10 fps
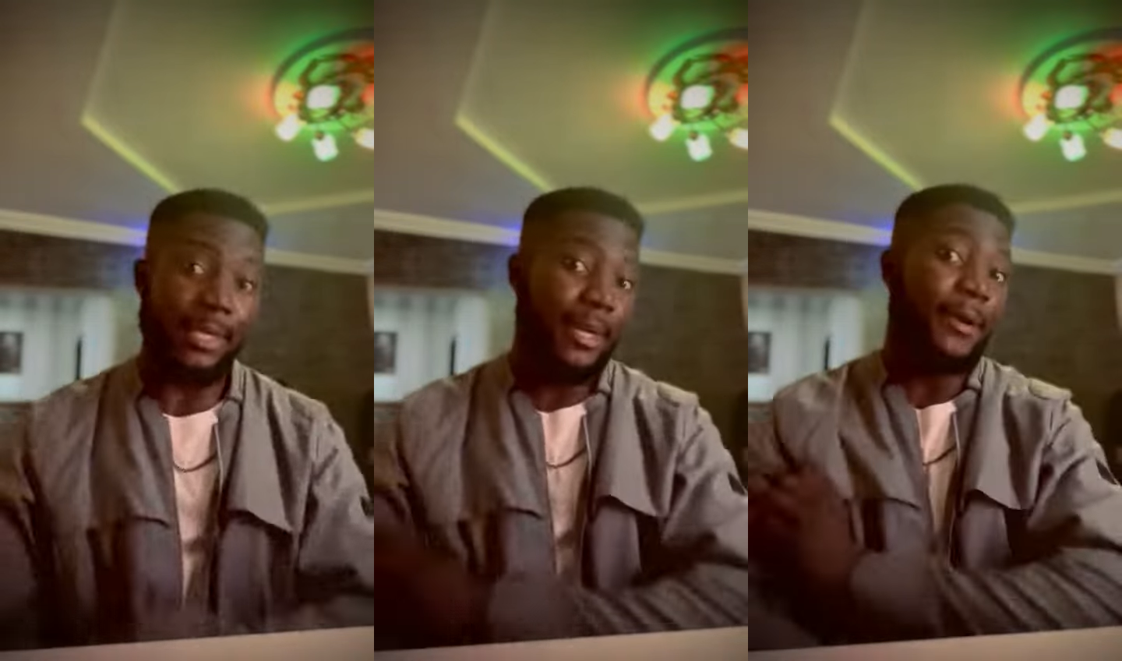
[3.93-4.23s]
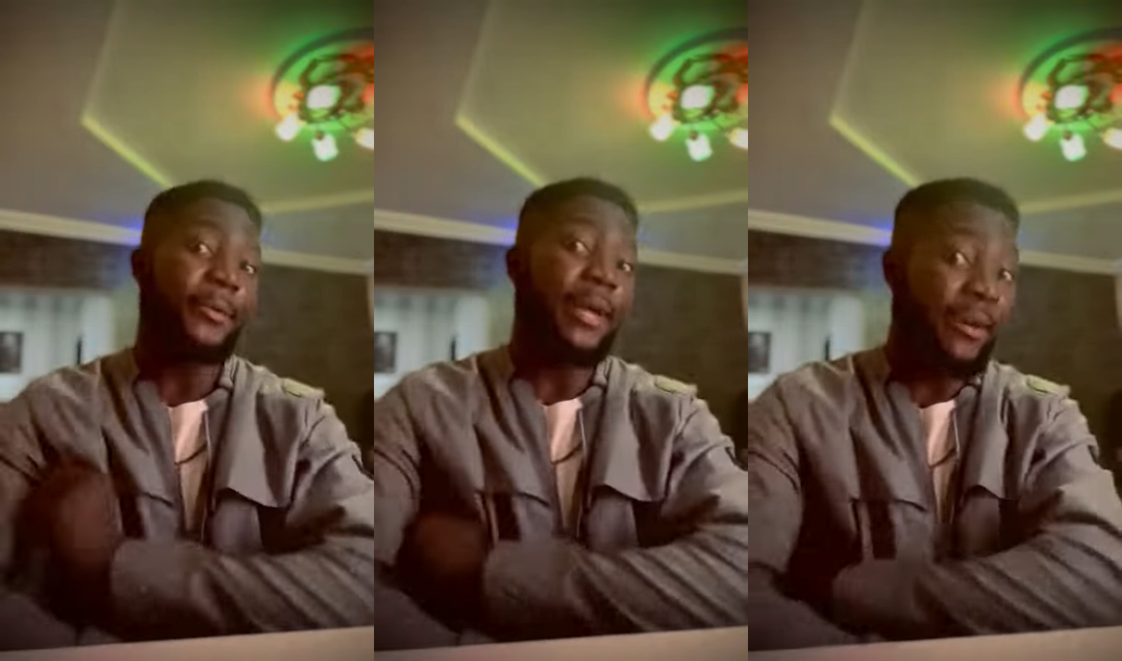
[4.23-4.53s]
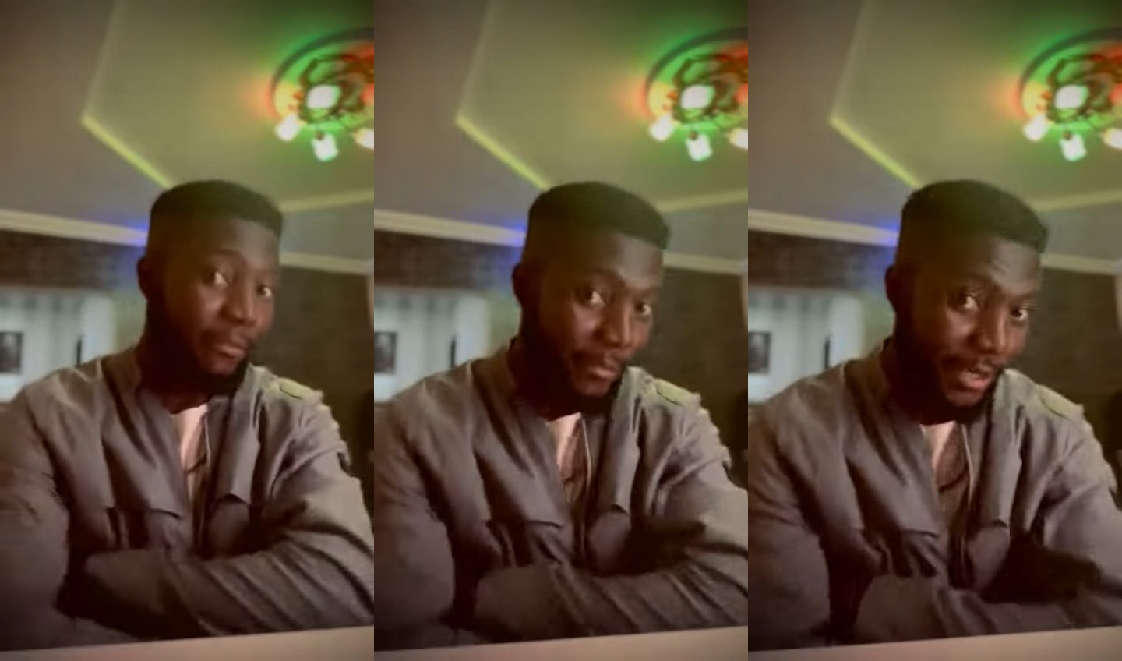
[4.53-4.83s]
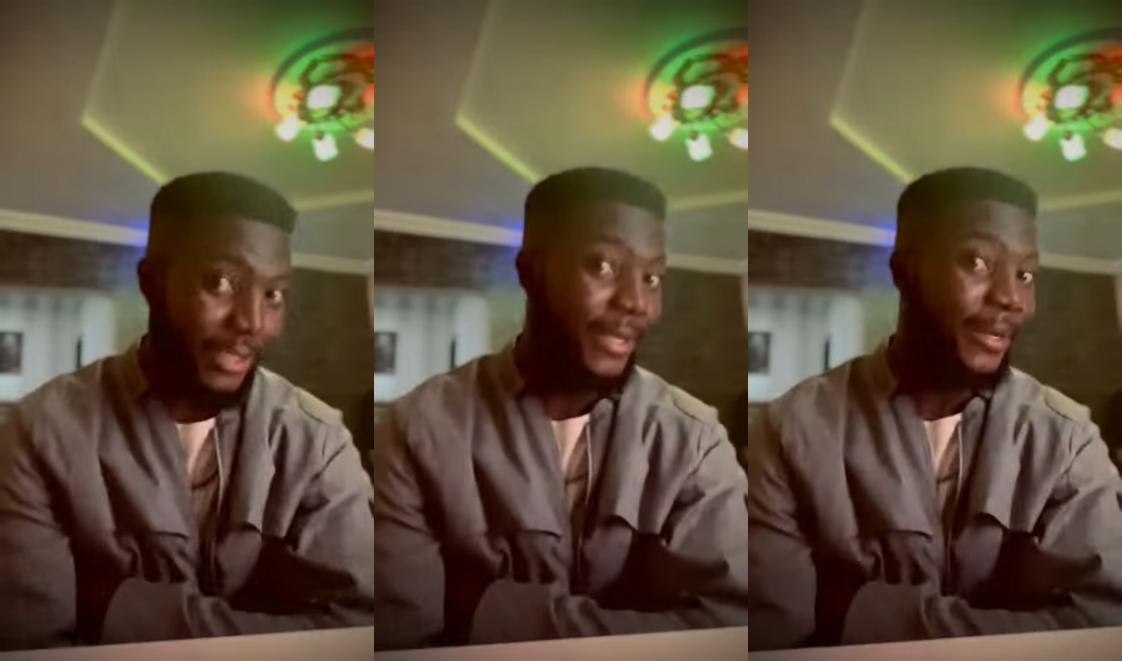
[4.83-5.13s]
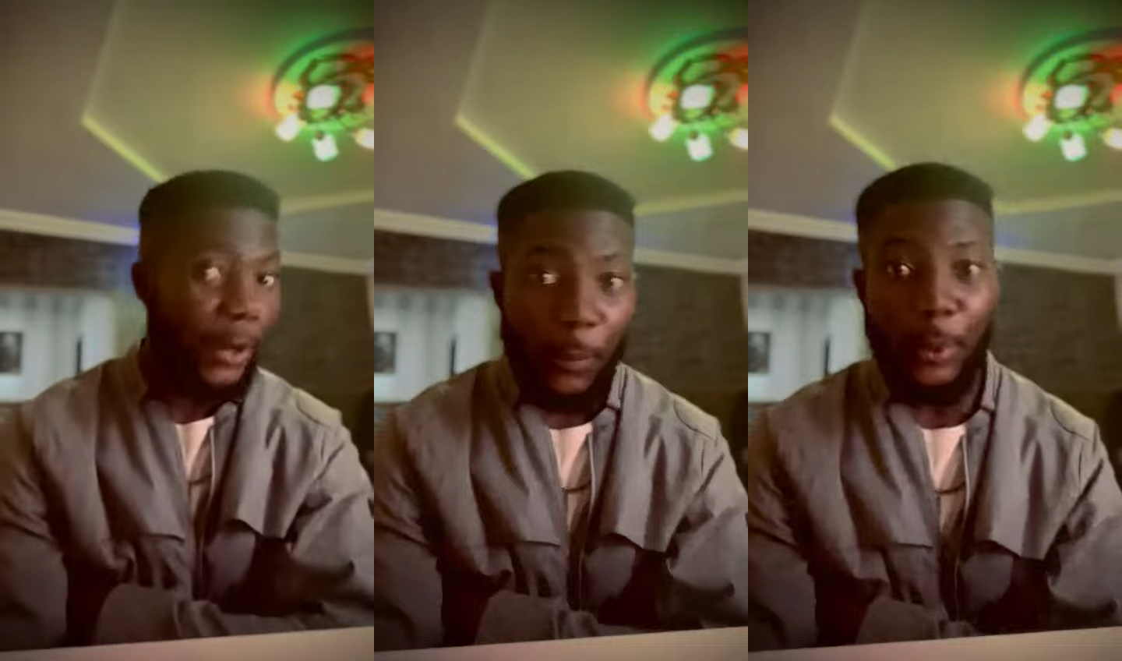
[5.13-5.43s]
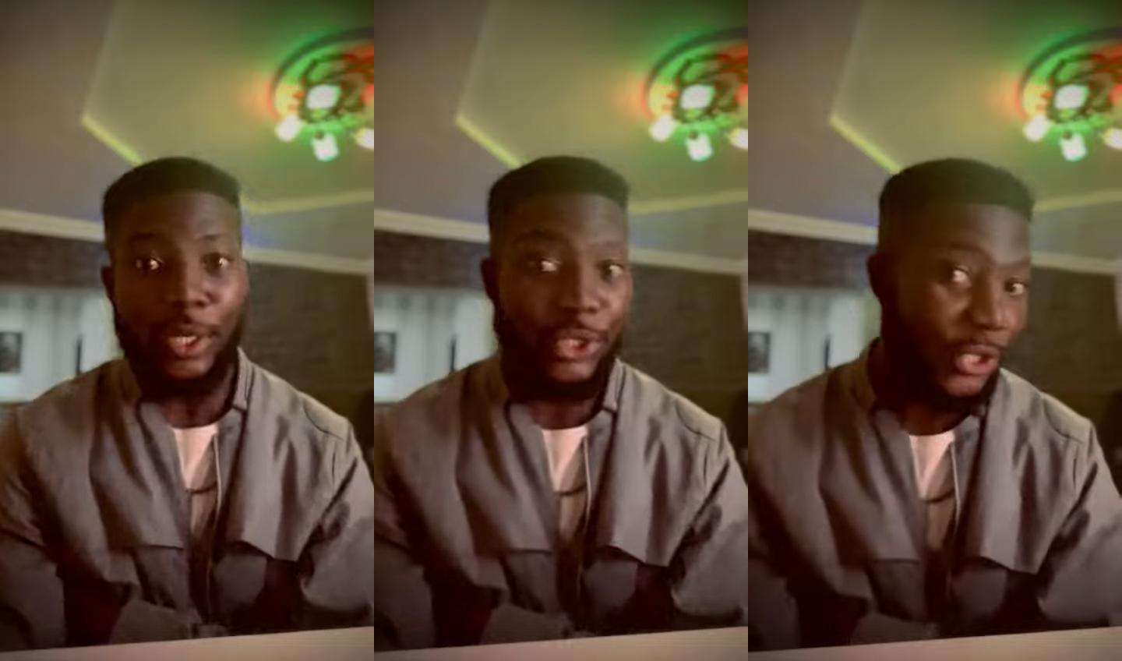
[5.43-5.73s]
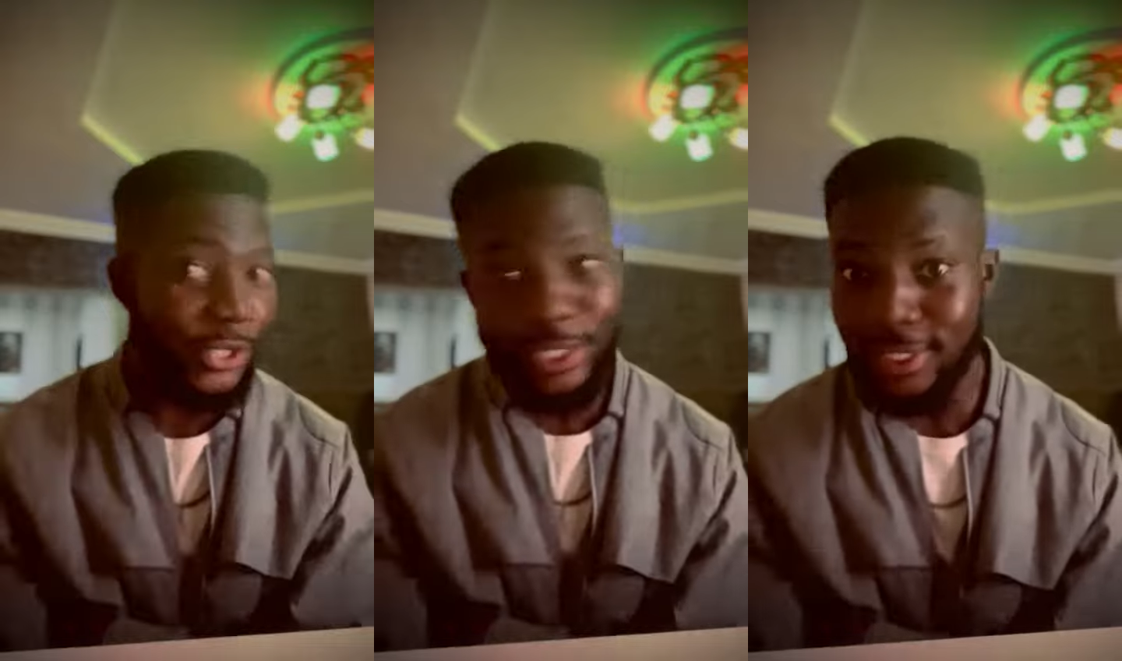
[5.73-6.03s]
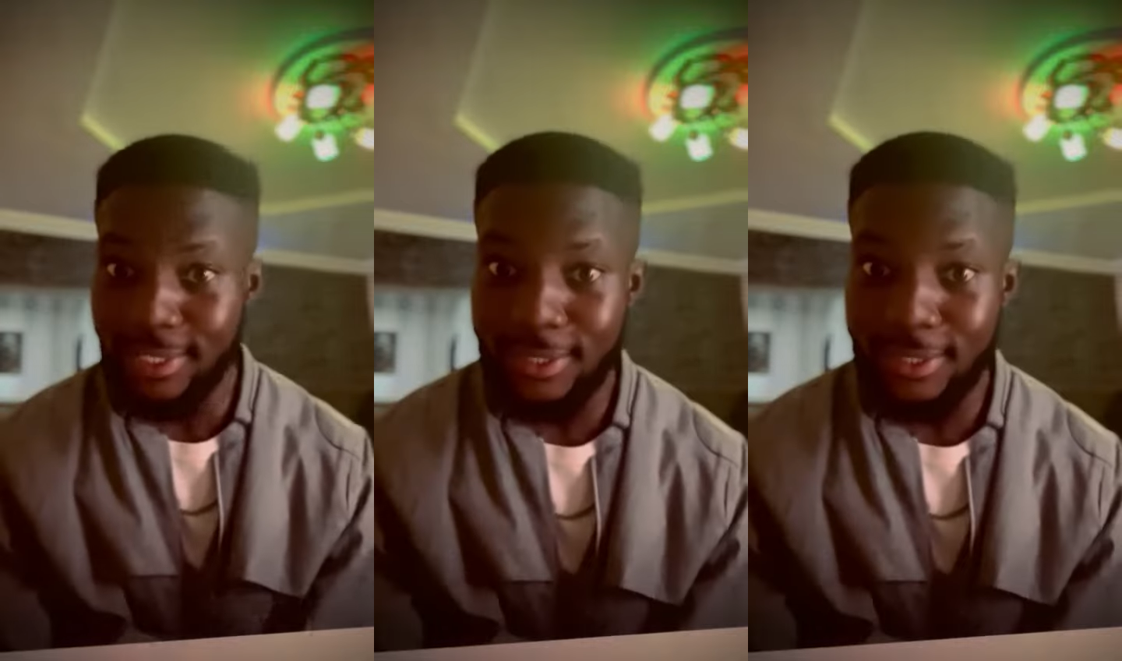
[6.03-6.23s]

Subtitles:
and I would have missed an opportunity